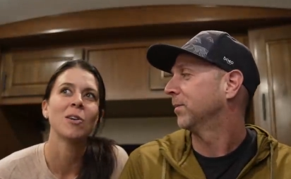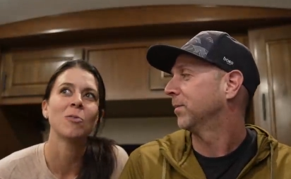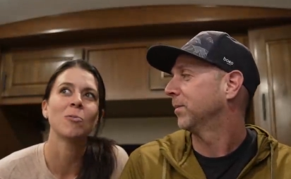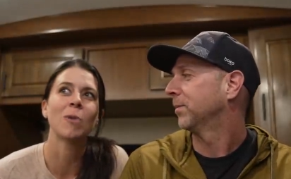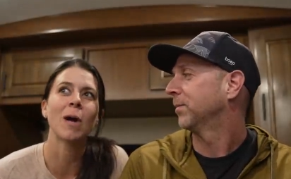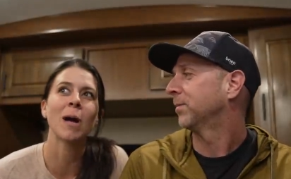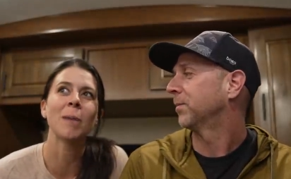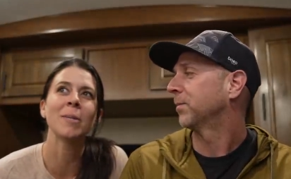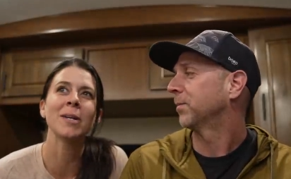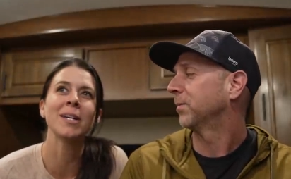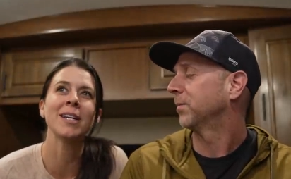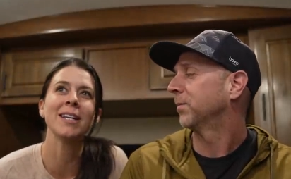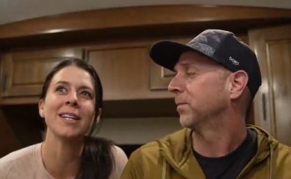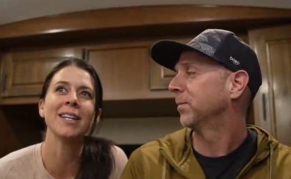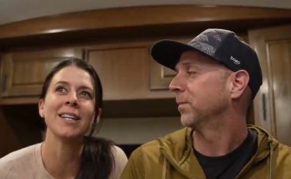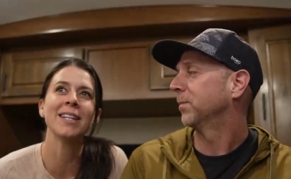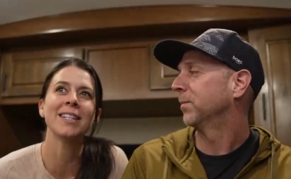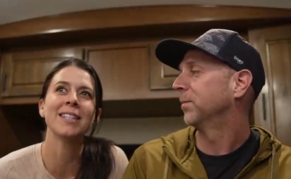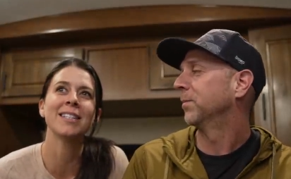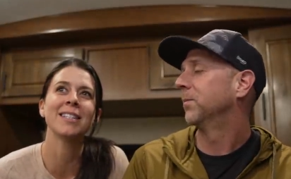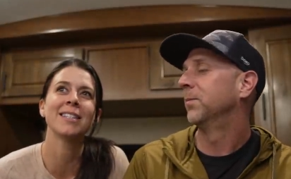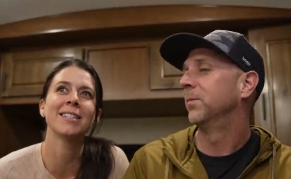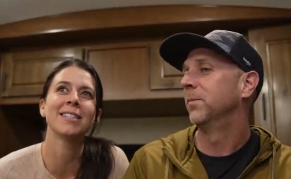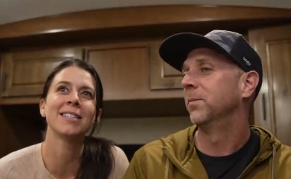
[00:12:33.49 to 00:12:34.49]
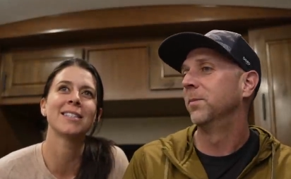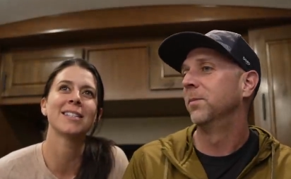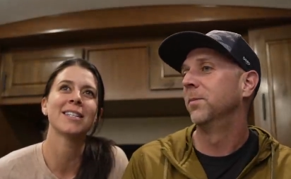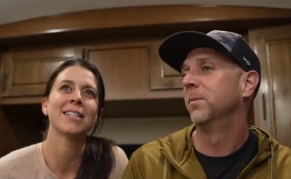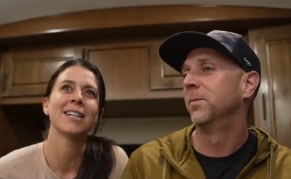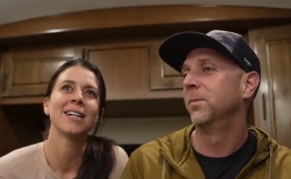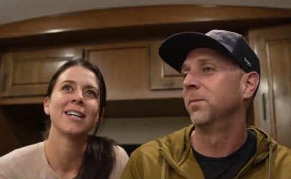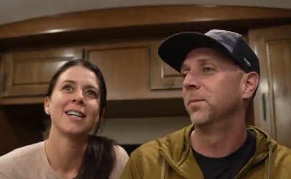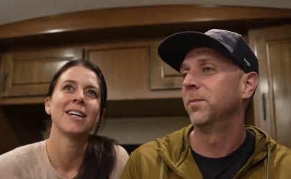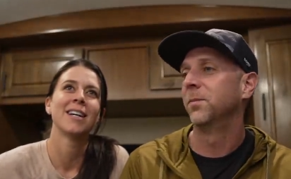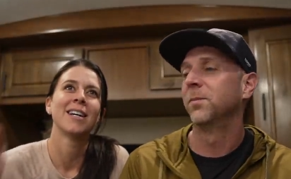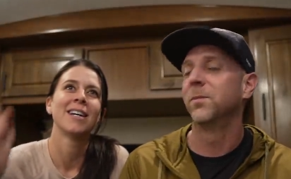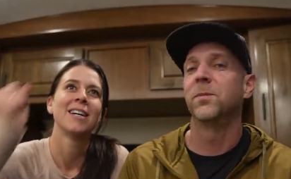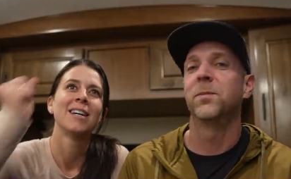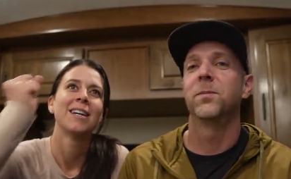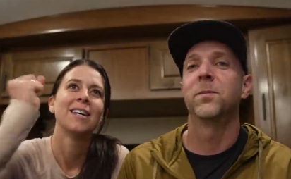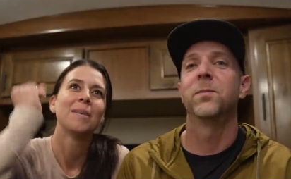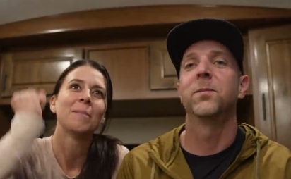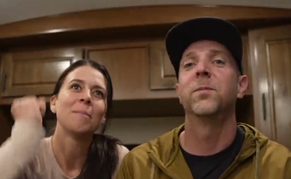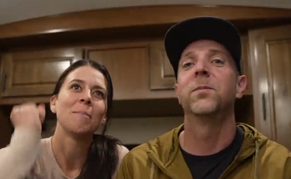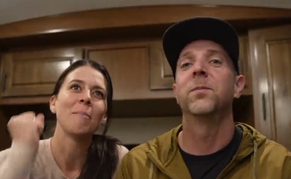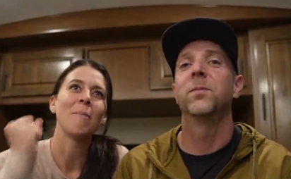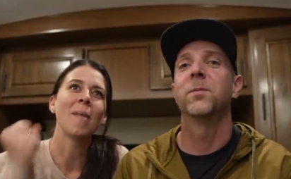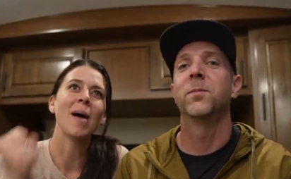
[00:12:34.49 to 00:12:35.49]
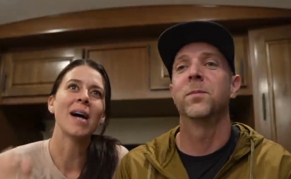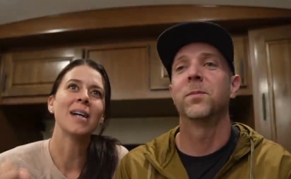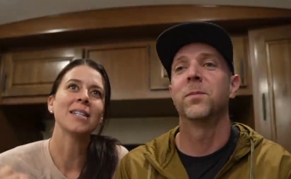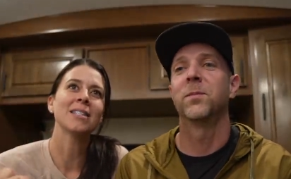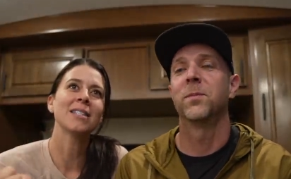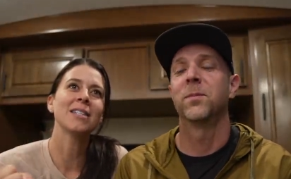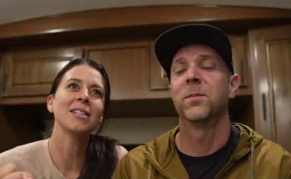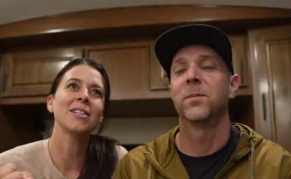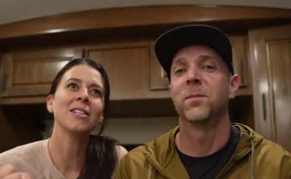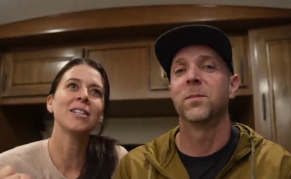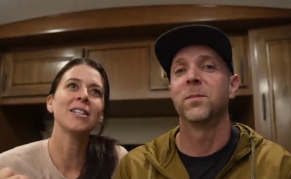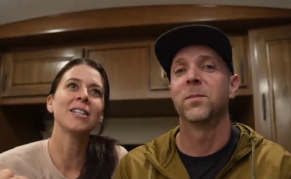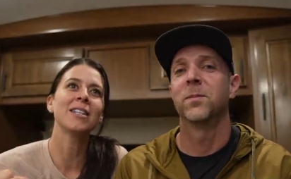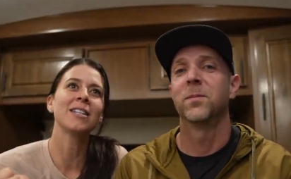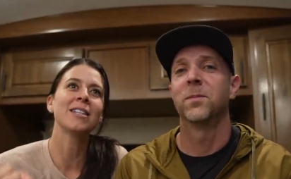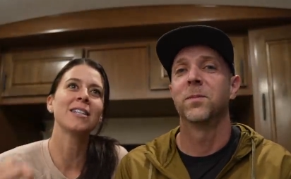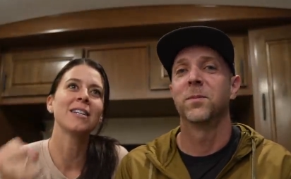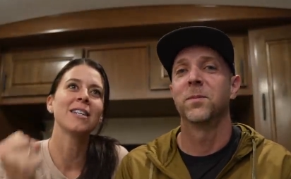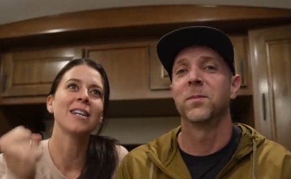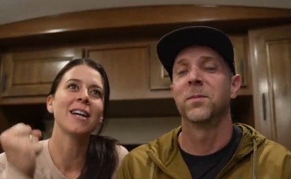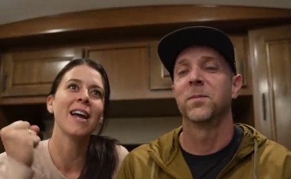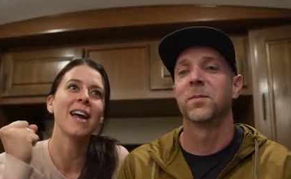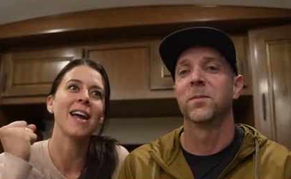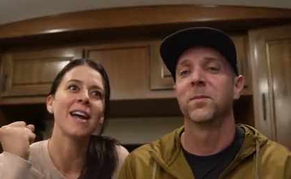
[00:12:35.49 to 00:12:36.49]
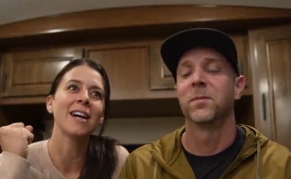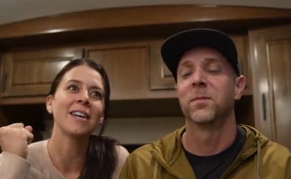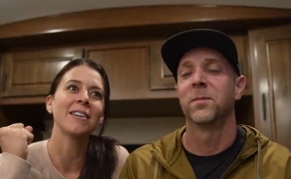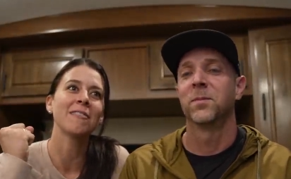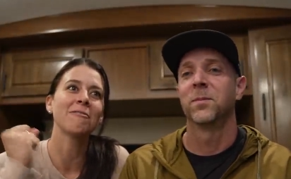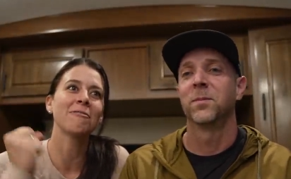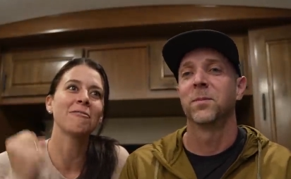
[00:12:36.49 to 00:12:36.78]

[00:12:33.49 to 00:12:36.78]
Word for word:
Speaker 1: Remy is masculine and